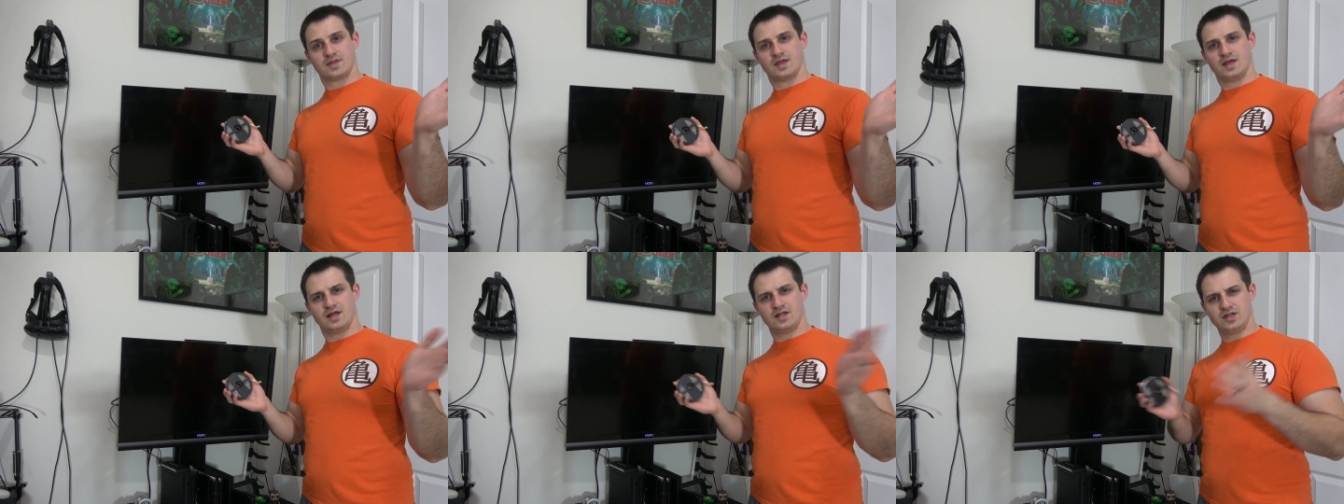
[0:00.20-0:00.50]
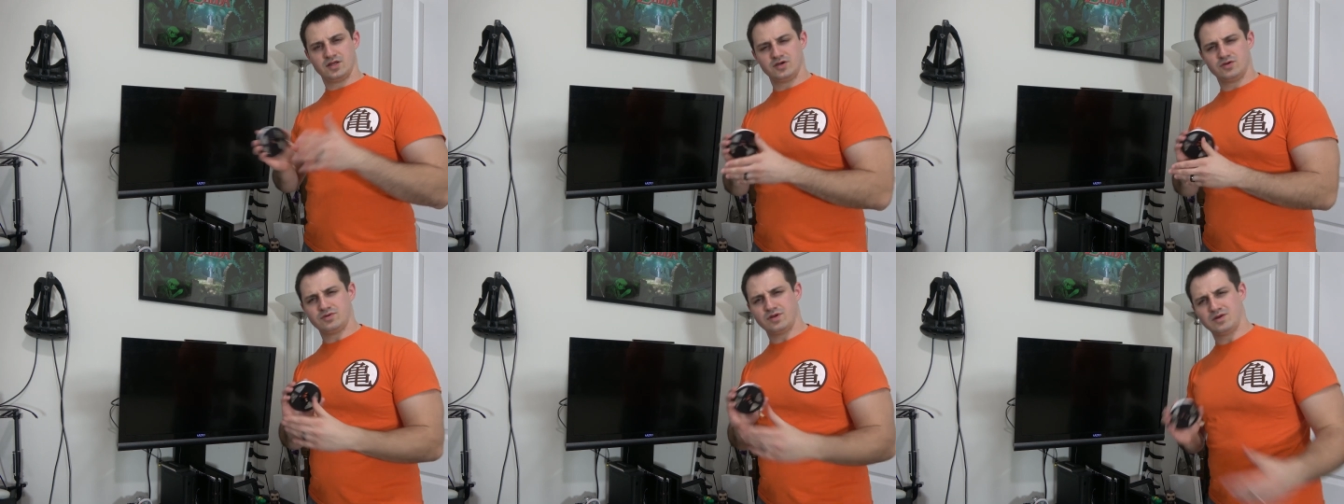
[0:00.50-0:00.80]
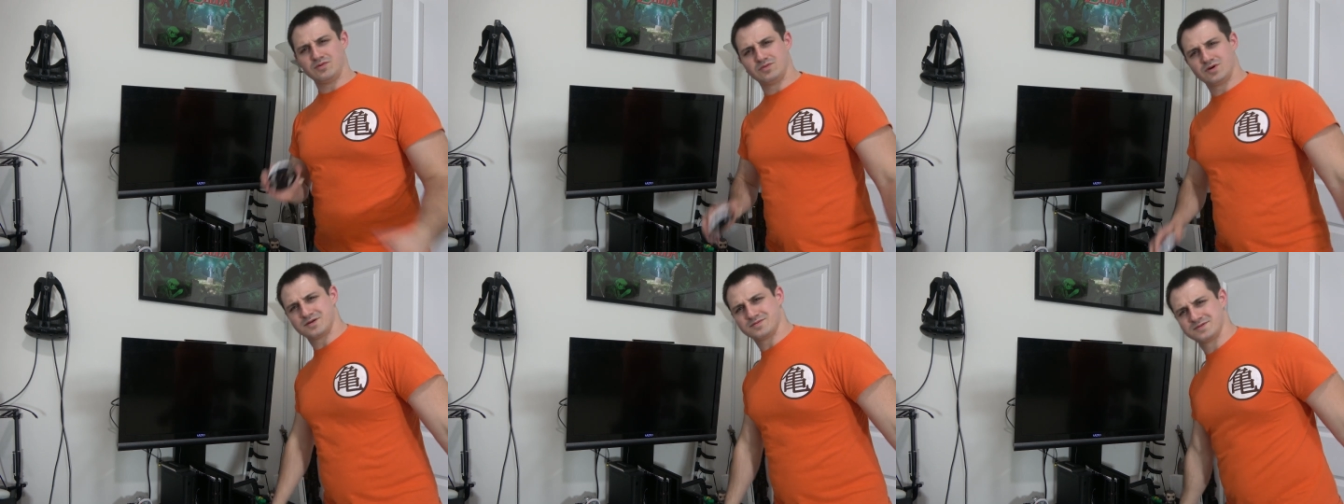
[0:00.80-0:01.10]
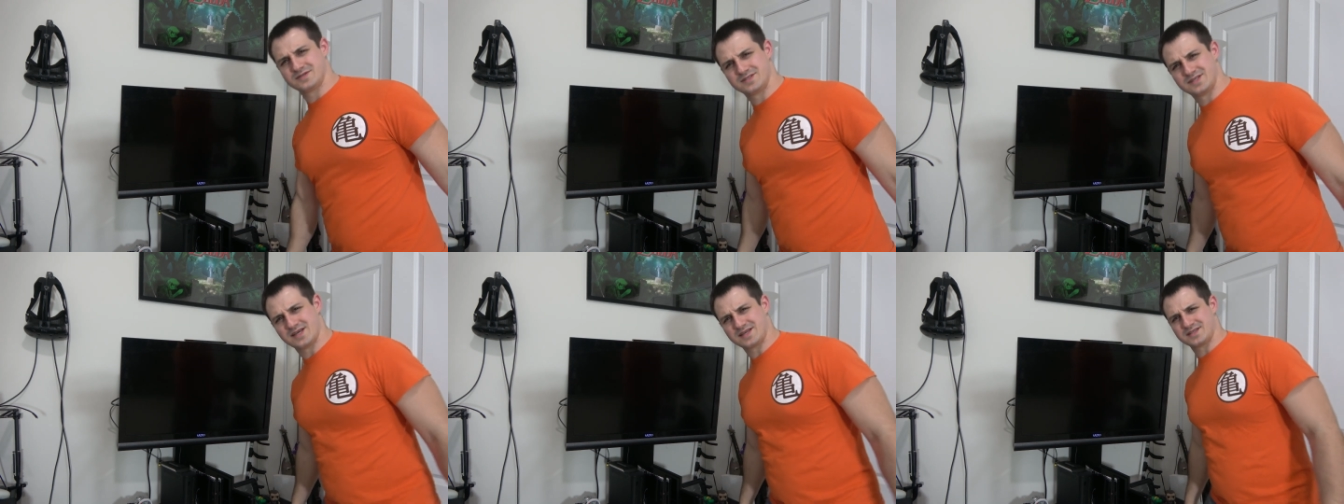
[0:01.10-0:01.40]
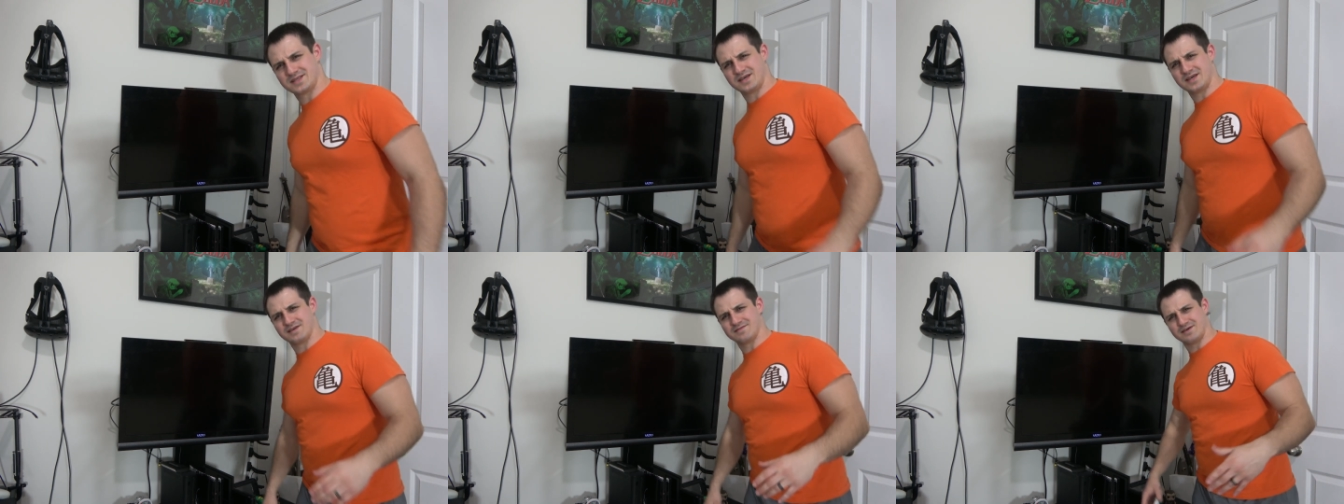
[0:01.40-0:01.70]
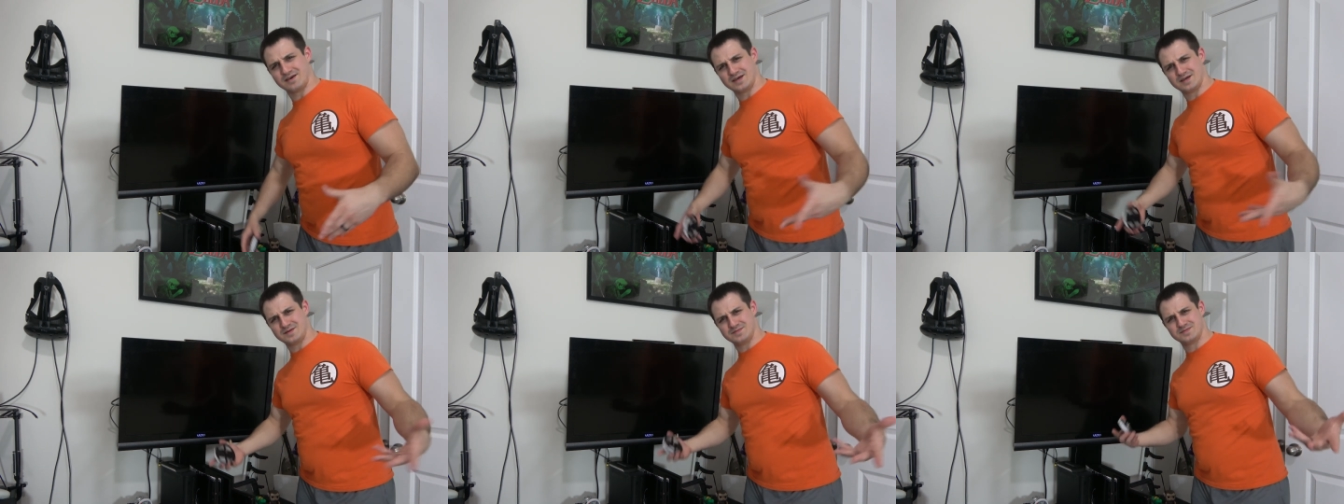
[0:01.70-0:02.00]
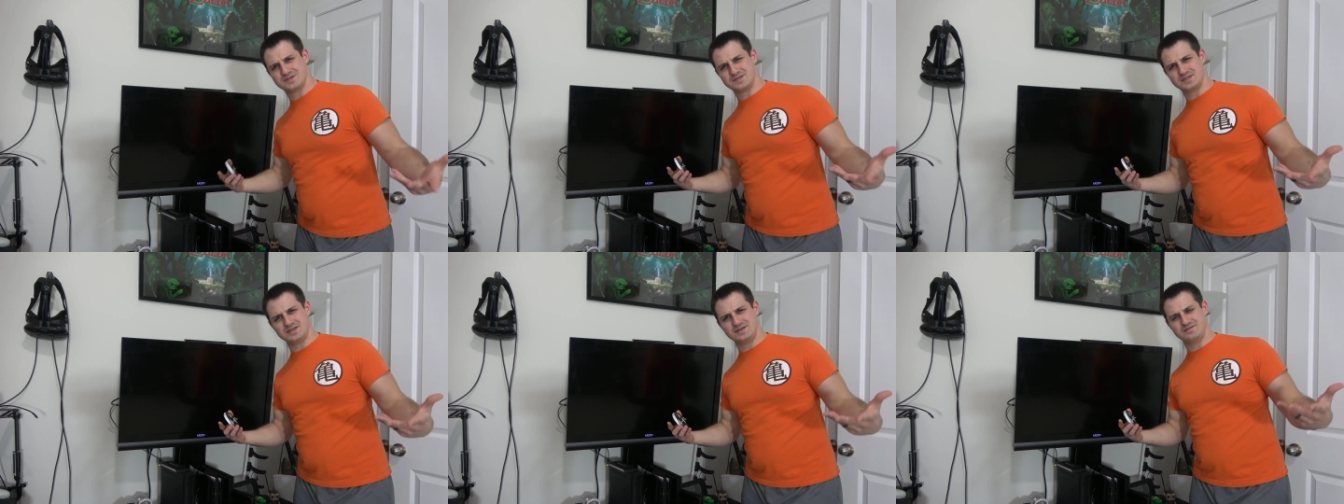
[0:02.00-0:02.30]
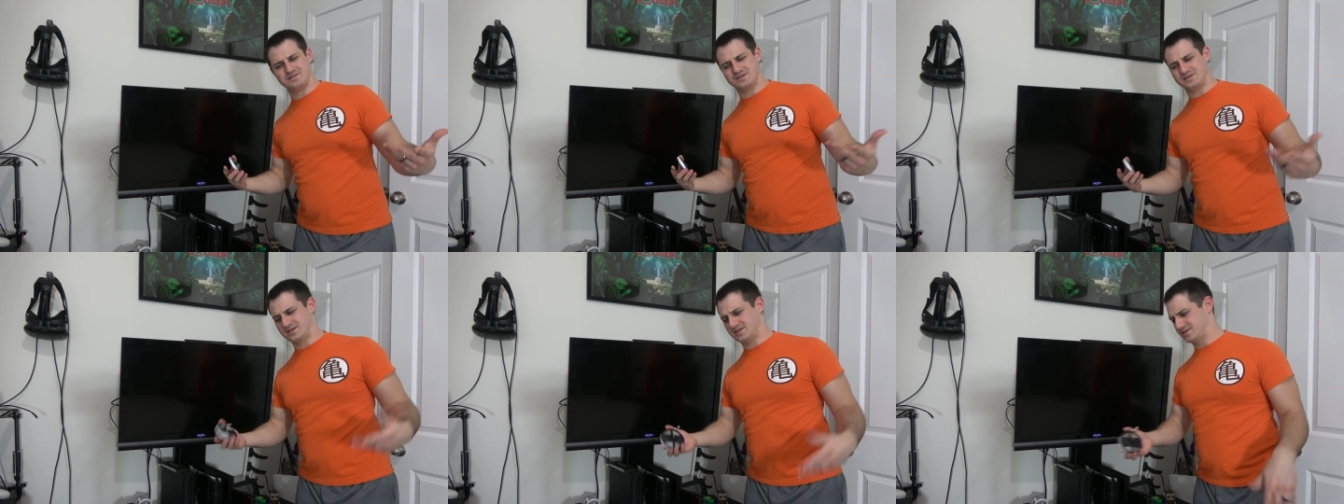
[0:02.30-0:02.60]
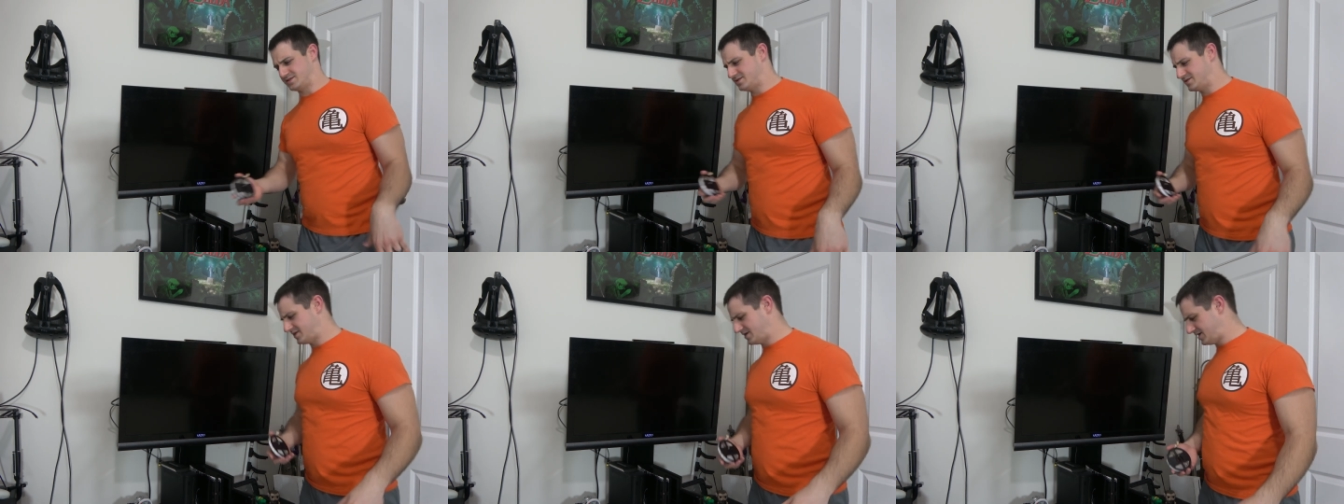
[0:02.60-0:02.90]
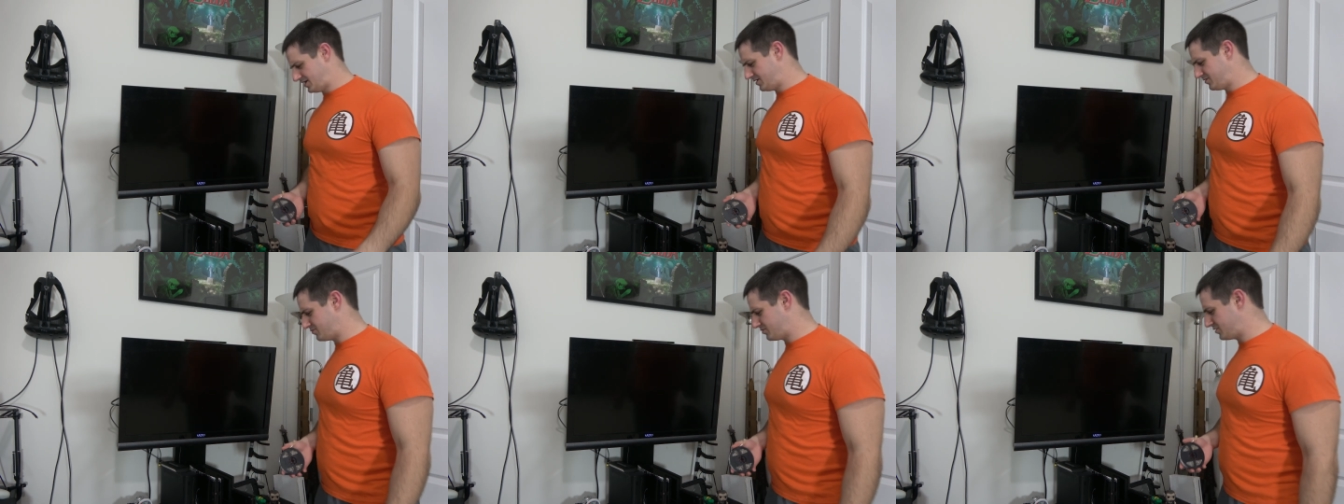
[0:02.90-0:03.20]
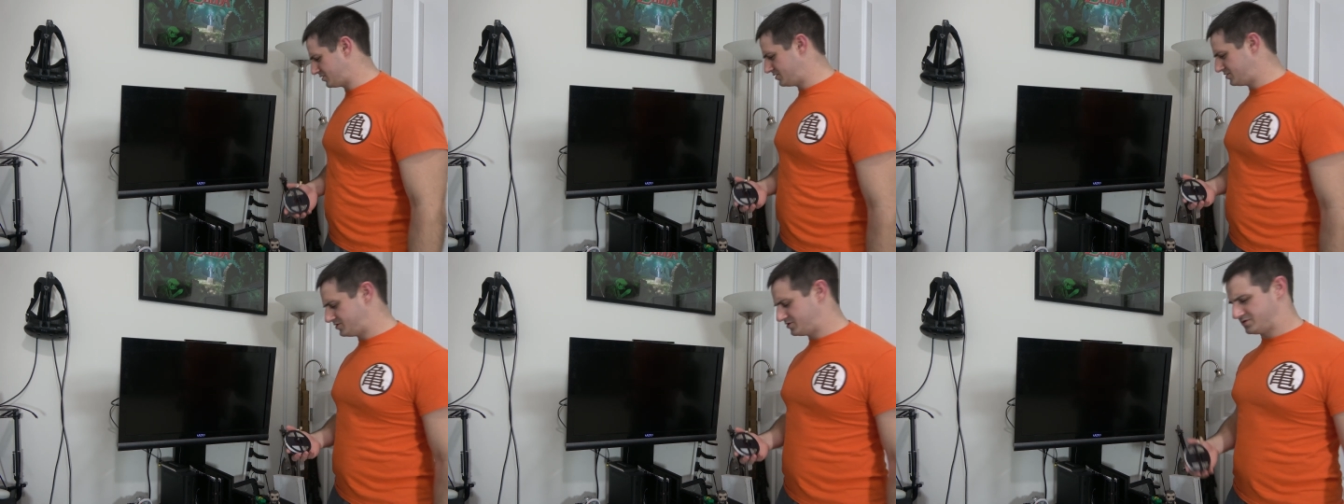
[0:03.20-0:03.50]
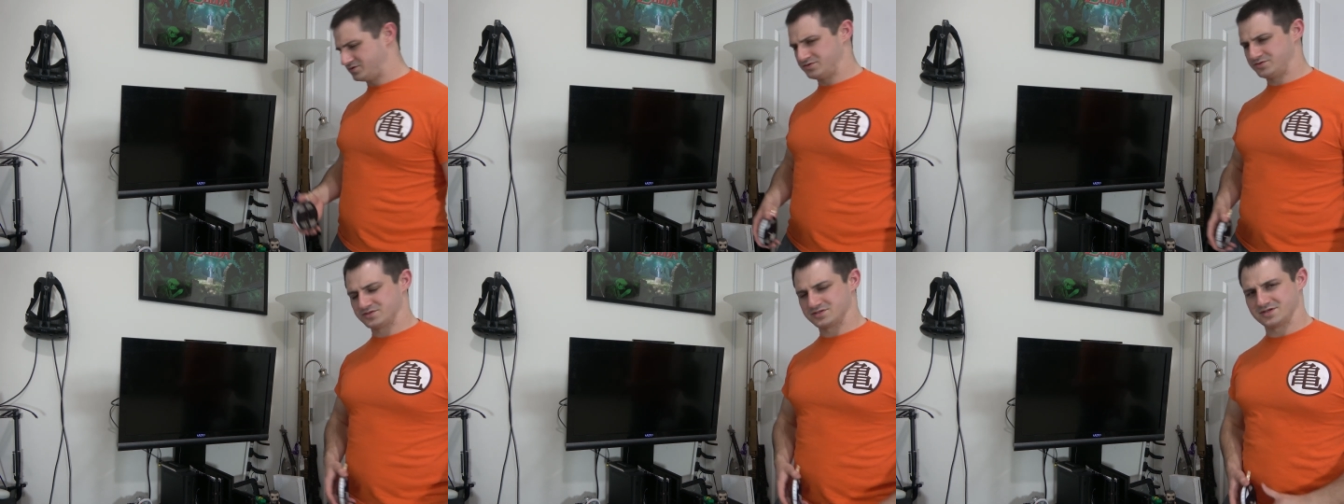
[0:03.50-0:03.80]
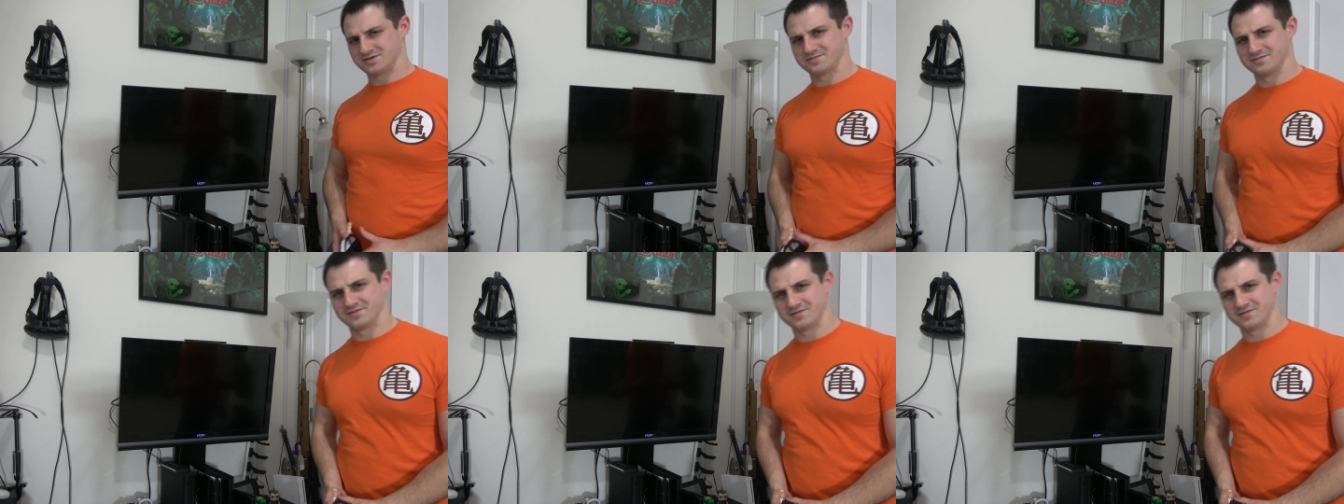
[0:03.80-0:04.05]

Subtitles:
Hello and welcome to Techdive. I'm Steven and today we're going to do some